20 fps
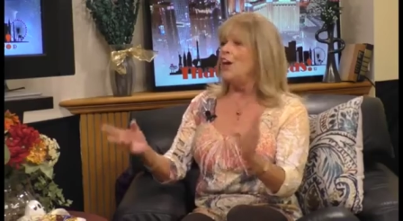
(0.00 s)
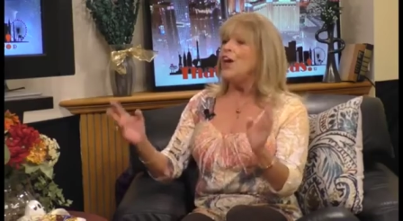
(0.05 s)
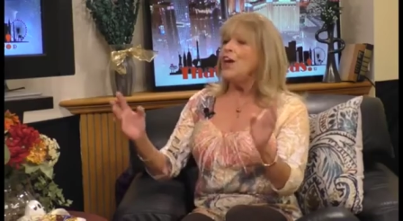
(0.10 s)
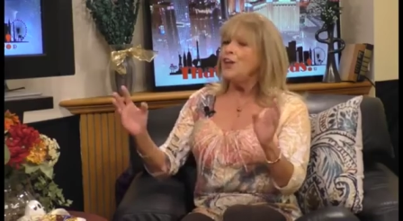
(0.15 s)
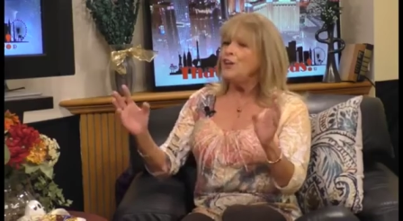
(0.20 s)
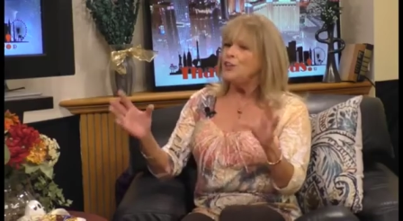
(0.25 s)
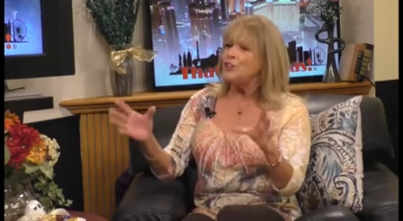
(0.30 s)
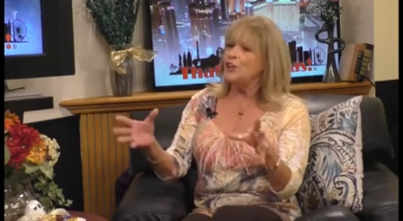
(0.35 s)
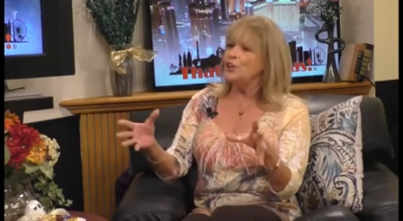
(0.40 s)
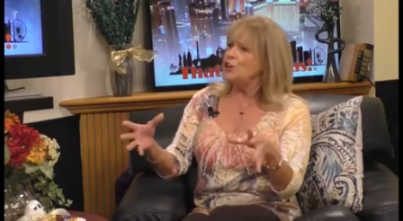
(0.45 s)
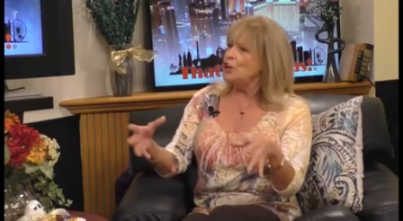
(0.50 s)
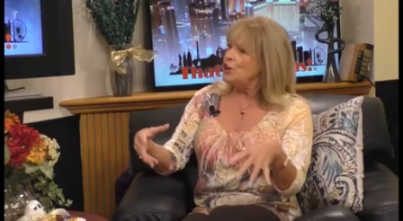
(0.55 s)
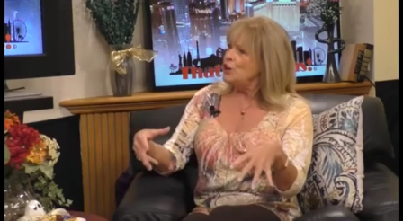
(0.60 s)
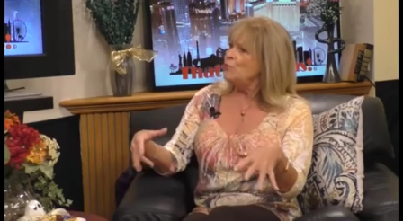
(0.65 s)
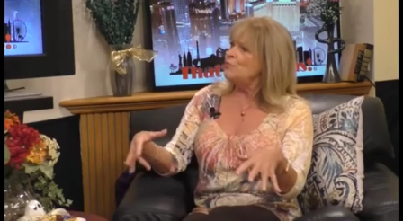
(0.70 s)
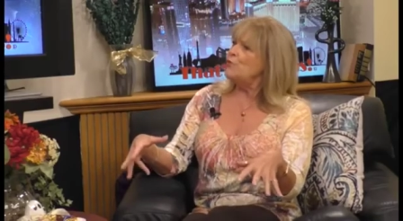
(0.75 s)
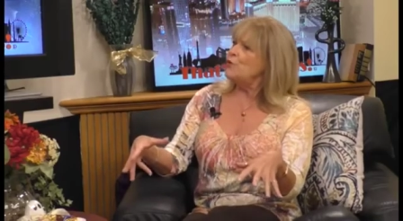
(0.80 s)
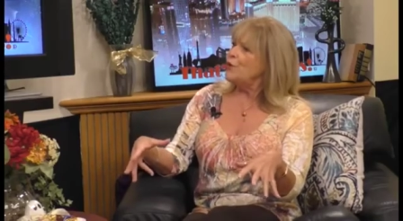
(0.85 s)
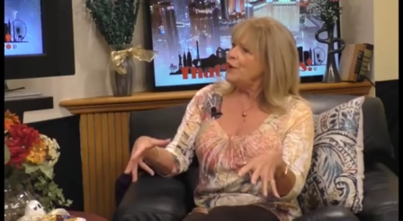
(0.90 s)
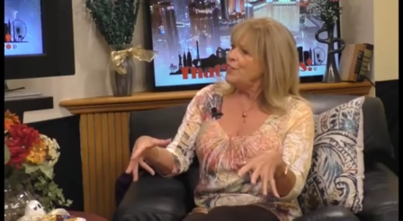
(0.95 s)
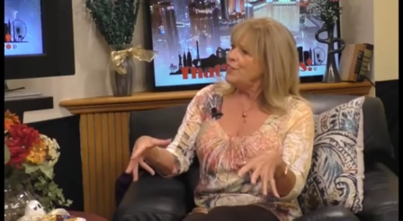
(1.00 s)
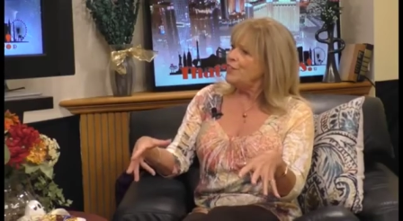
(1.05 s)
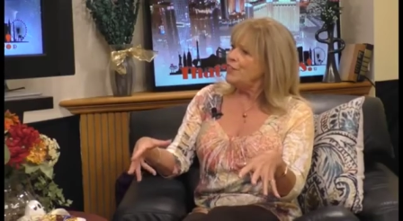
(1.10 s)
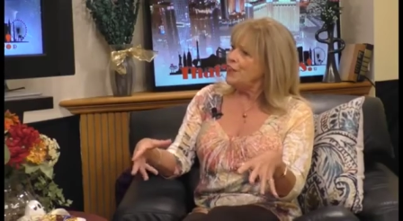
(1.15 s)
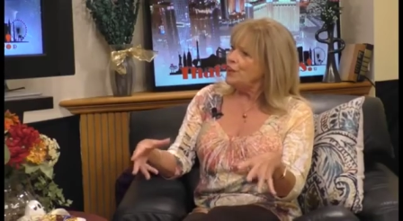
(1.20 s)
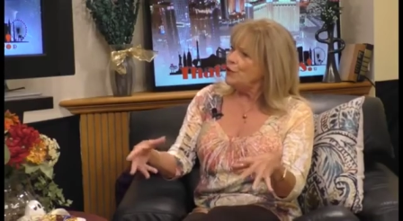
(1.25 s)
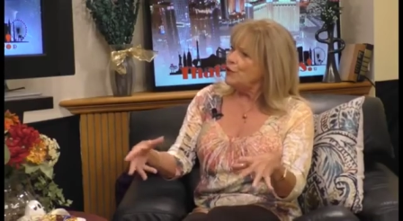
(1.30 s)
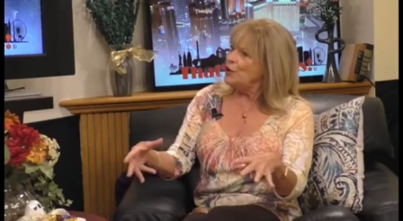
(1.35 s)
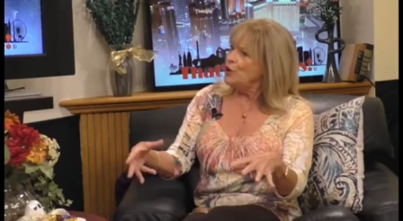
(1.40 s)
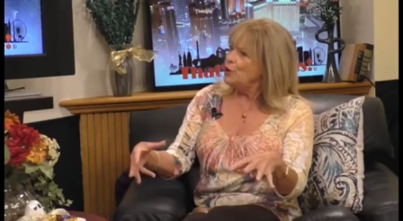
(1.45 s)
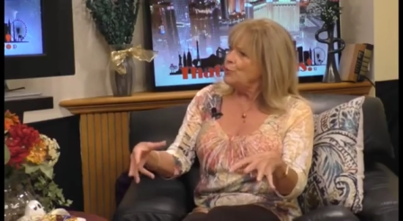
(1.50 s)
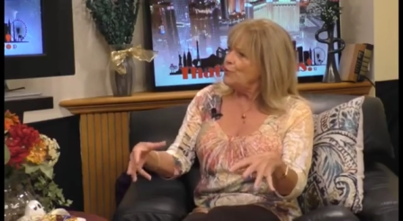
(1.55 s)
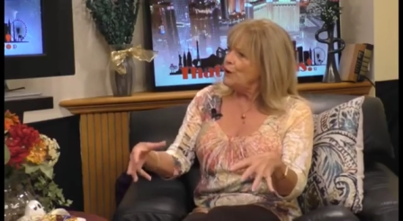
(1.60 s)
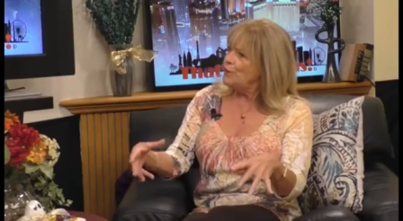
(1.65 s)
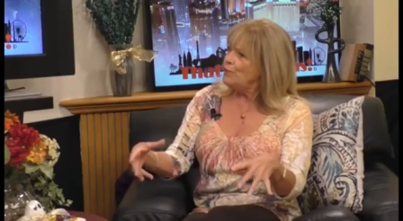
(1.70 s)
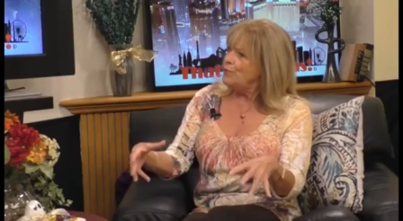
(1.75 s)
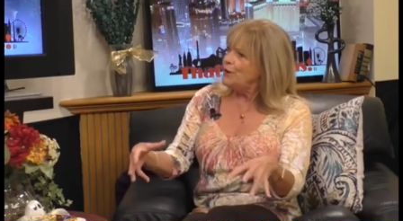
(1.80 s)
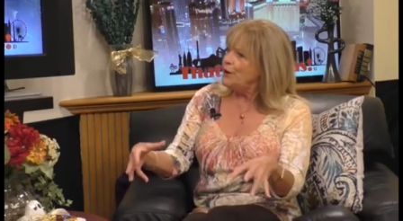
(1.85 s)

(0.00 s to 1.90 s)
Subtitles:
The little boy thing, you're a little bit